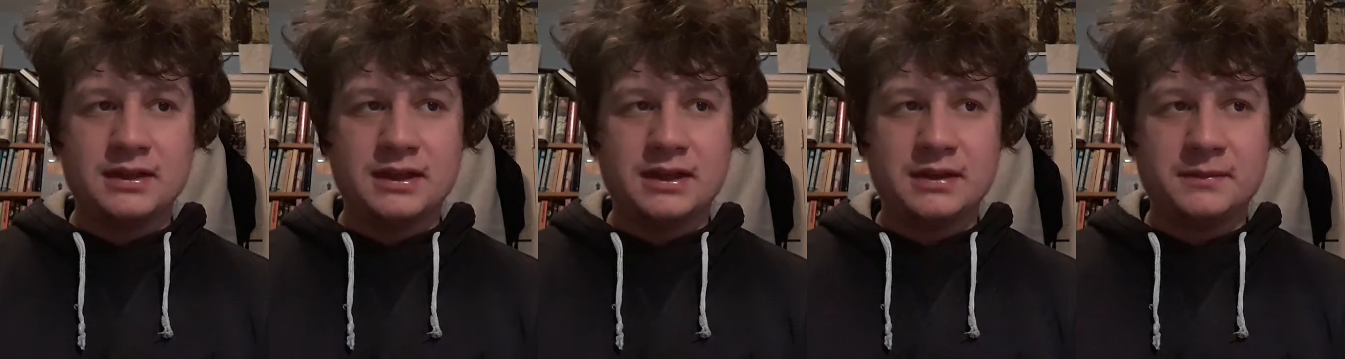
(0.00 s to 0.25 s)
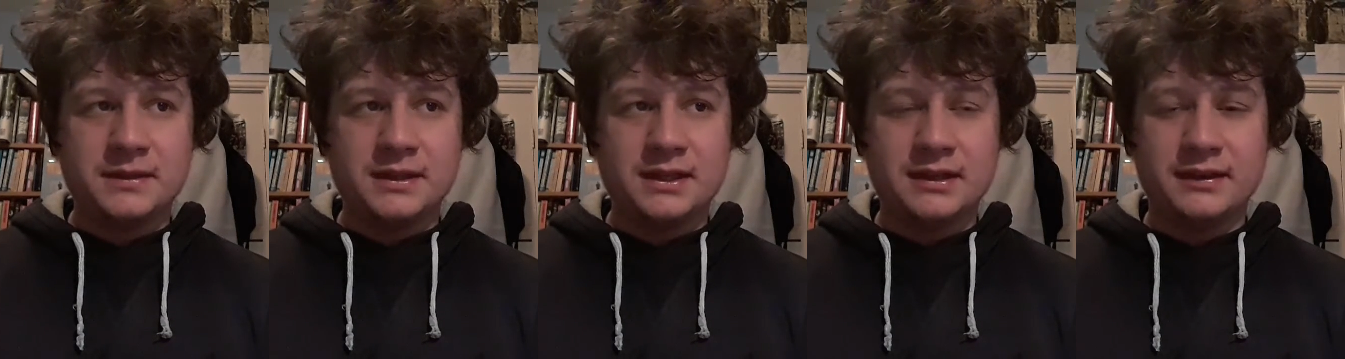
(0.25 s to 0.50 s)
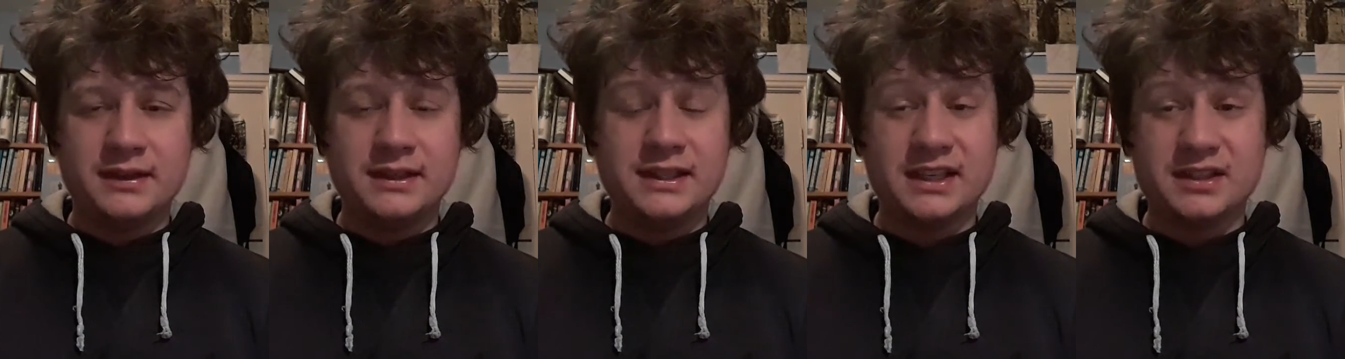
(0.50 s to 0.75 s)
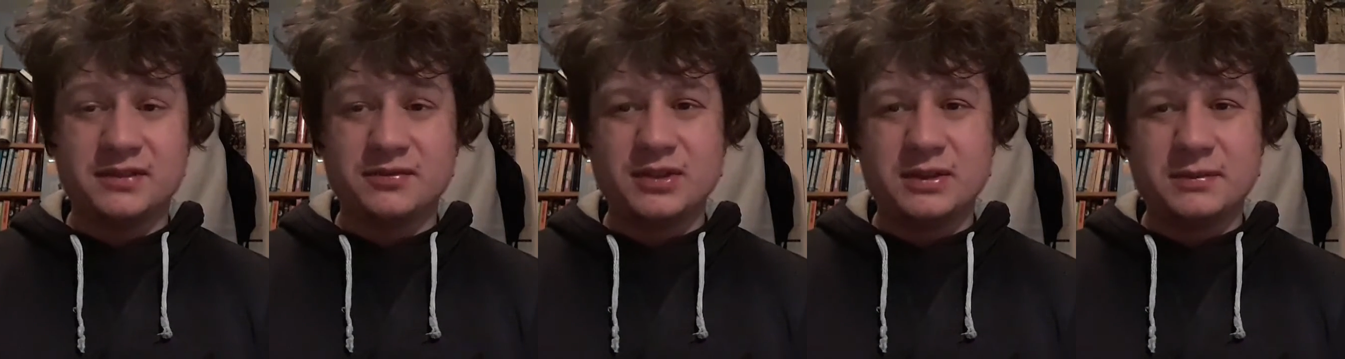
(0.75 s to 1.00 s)
I mean, he
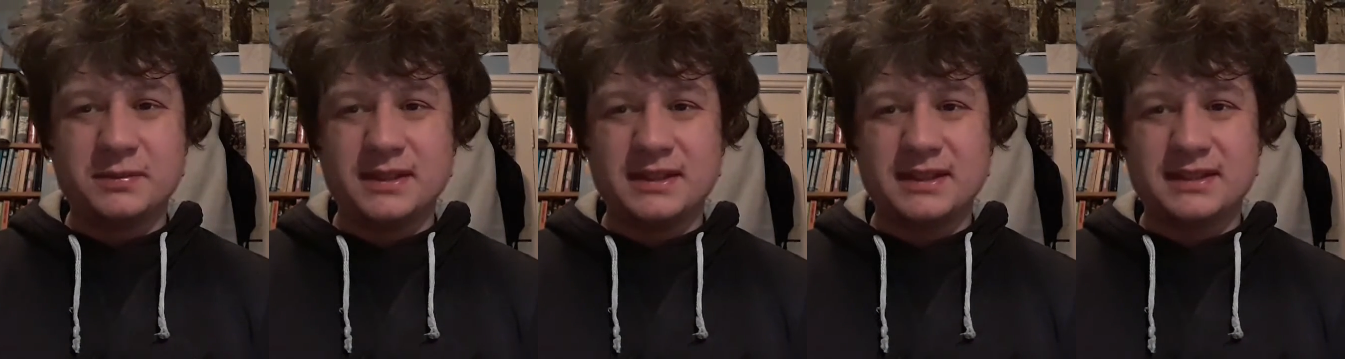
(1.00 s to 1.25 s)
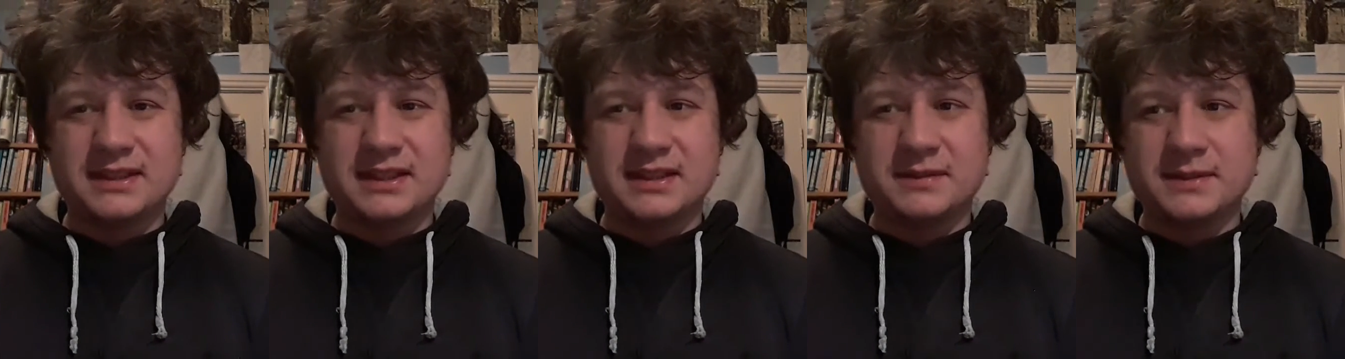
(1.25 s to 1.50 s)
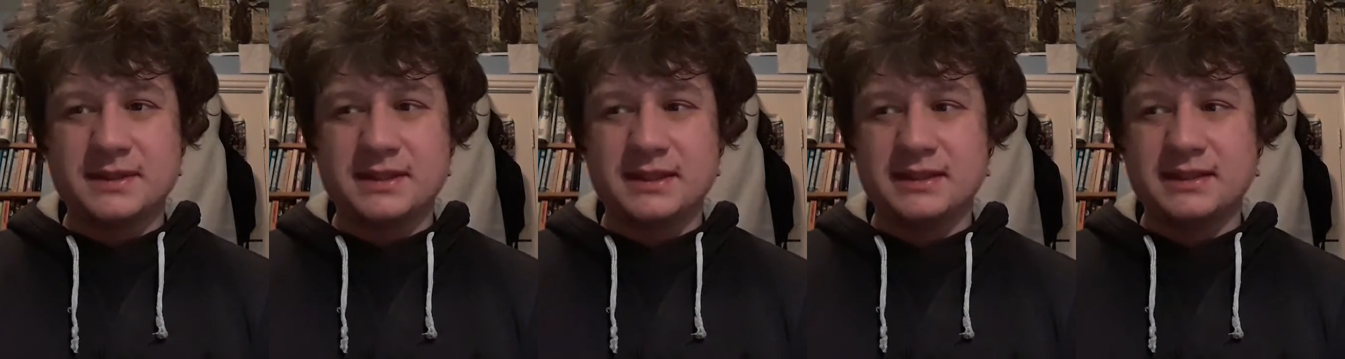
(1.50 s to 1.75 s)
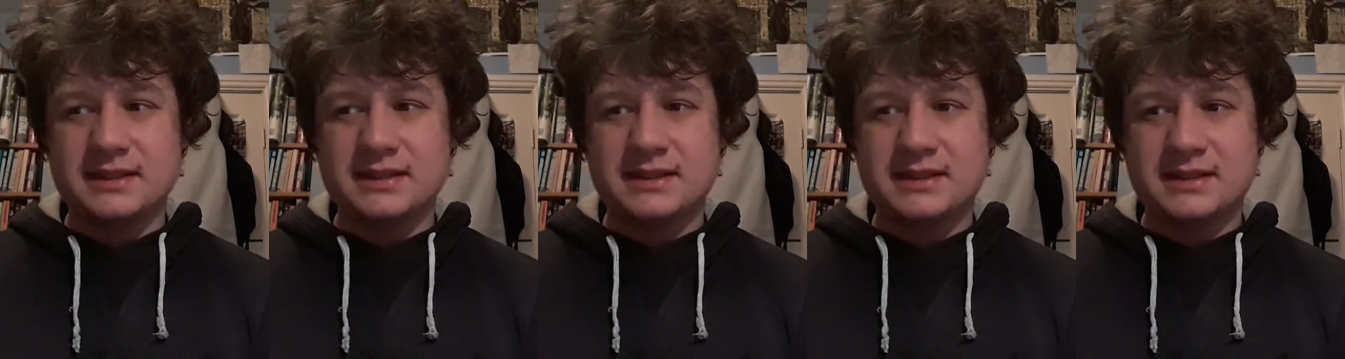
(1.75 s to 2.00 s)
hasn't really been the same
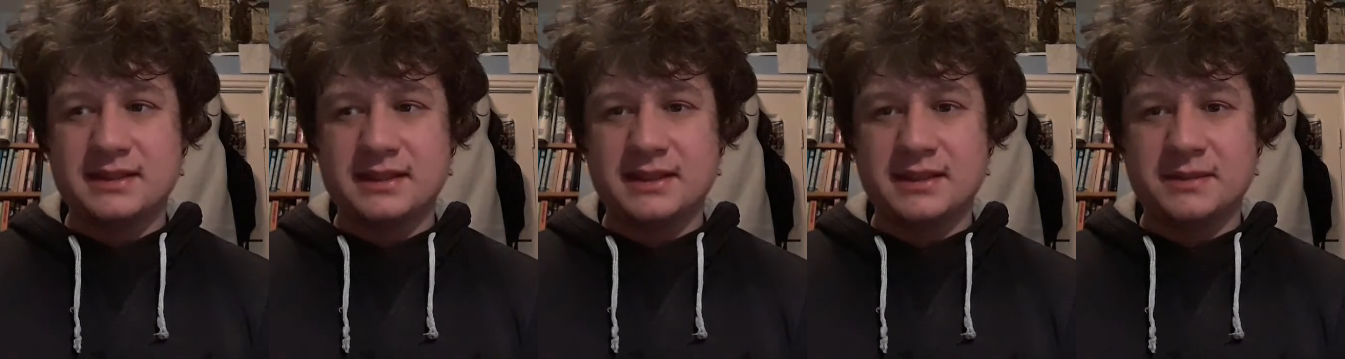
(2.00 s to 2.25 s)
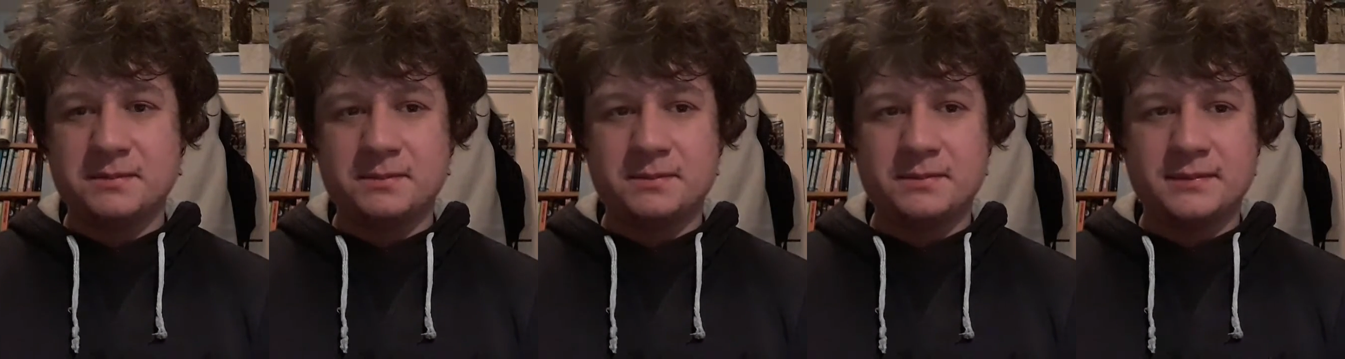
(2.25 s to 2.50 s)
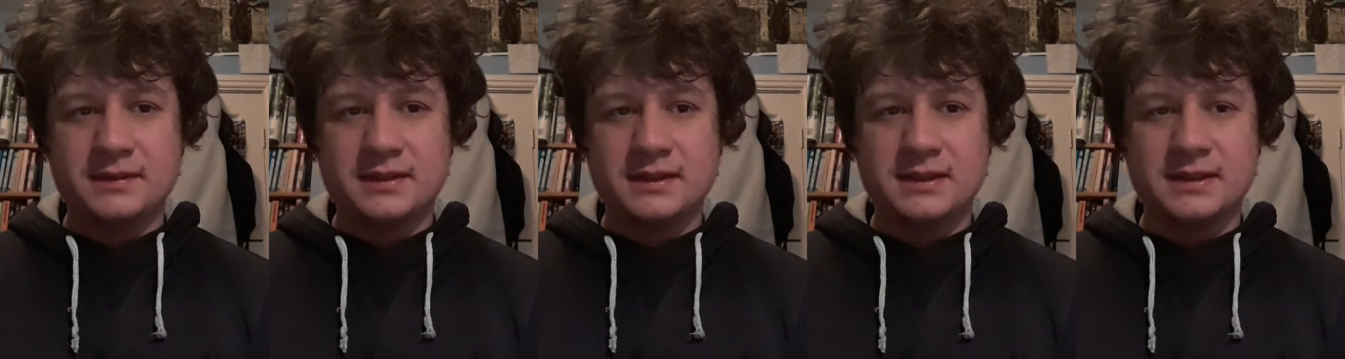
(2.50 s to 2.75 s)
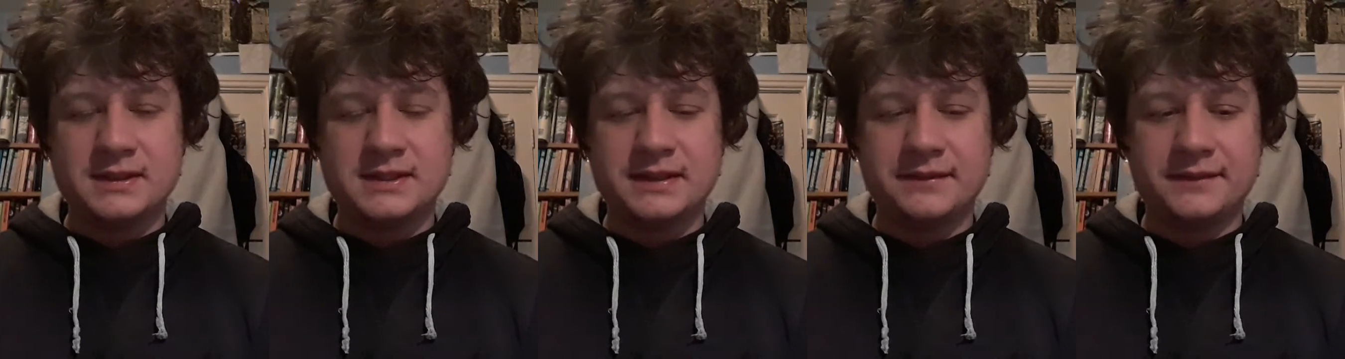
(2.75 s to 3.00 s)
since um,
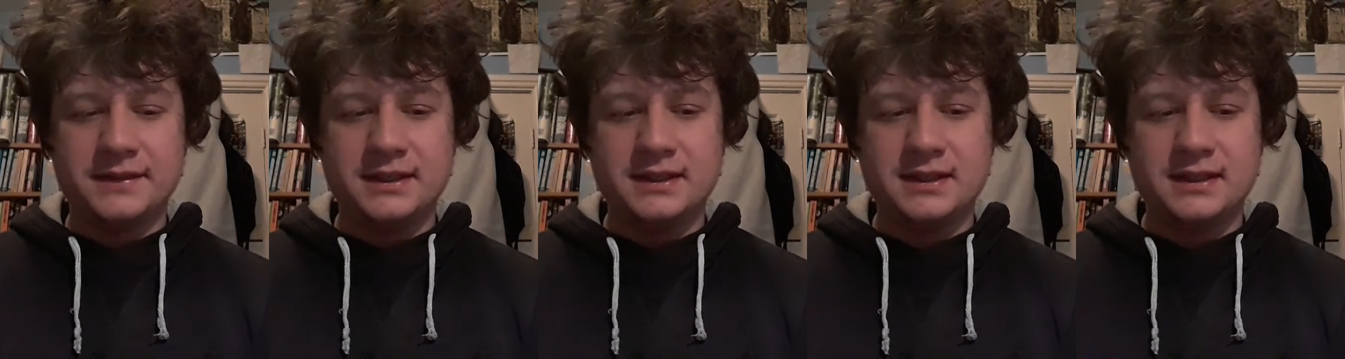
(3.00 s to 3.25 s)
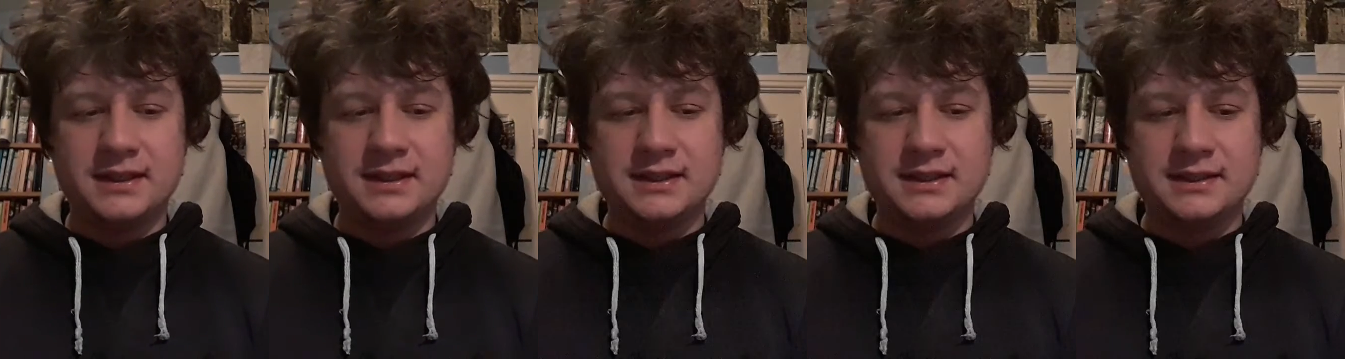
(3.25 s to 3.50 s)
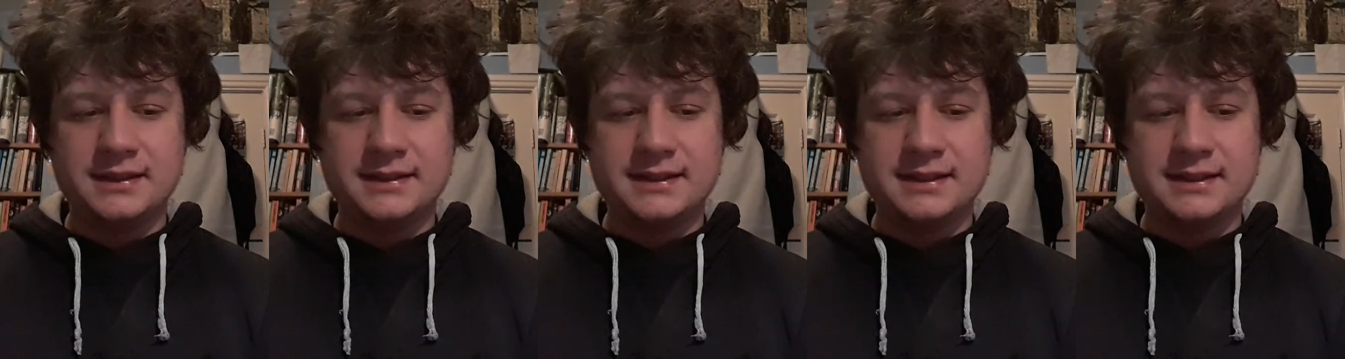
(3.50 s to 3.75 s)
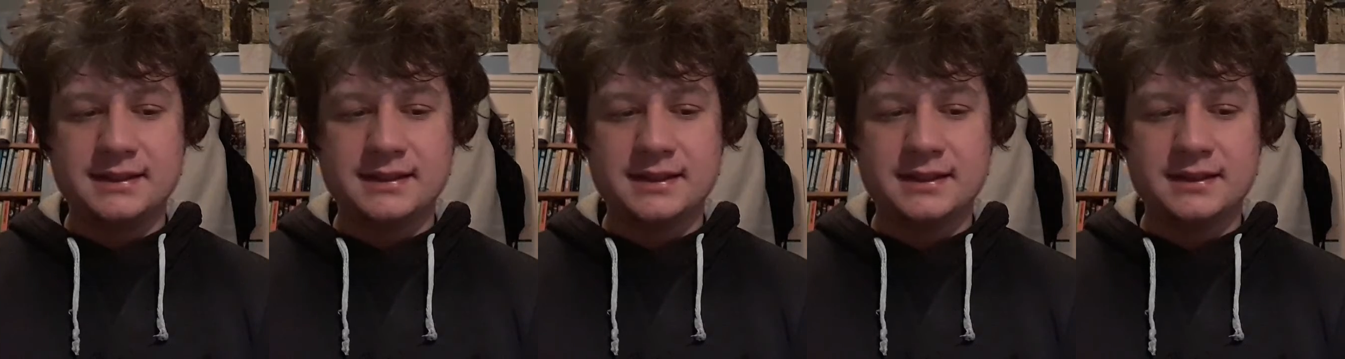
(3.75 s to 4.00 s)
the 17 18
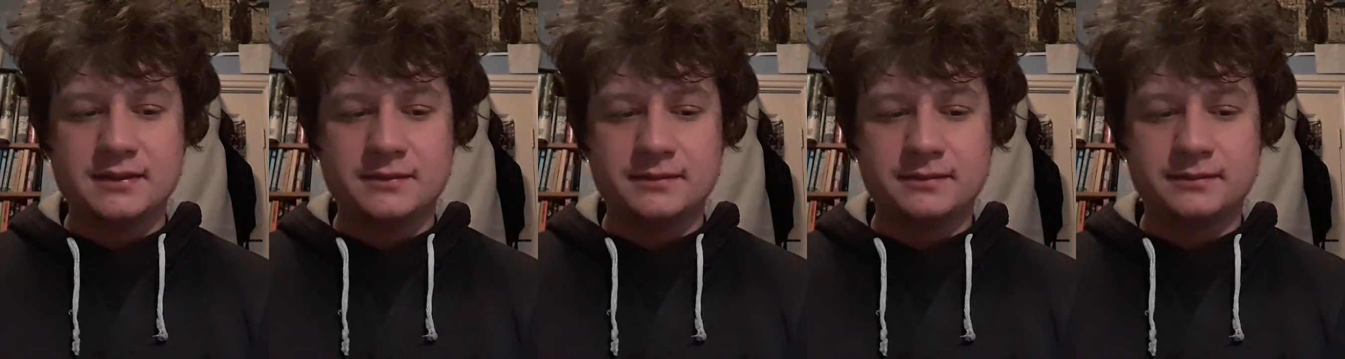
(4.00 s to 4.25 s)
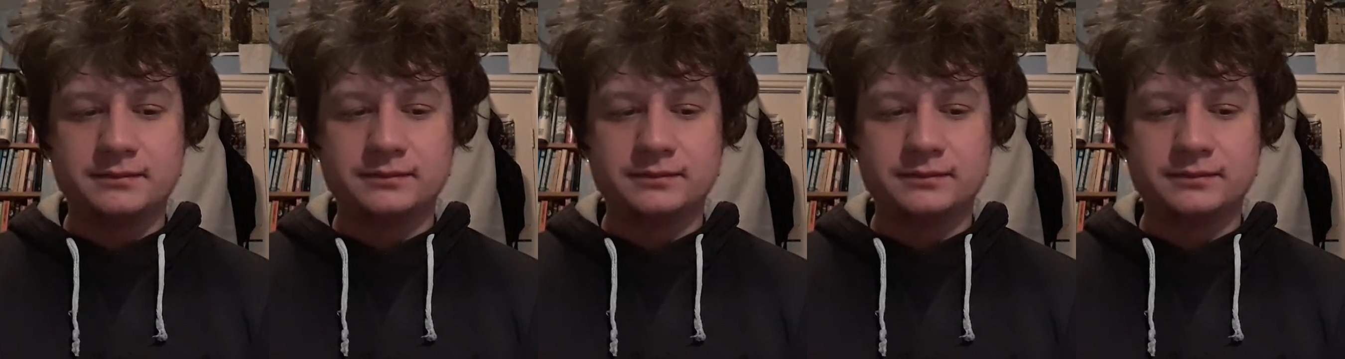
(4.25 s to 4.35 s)
season.